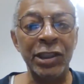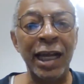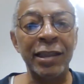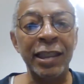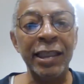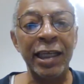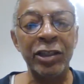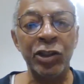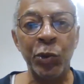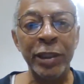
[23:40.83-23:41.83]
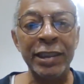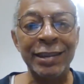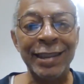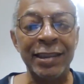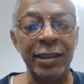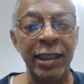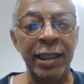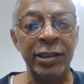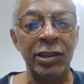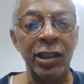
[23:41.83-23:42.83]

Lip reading: I think a 26-inch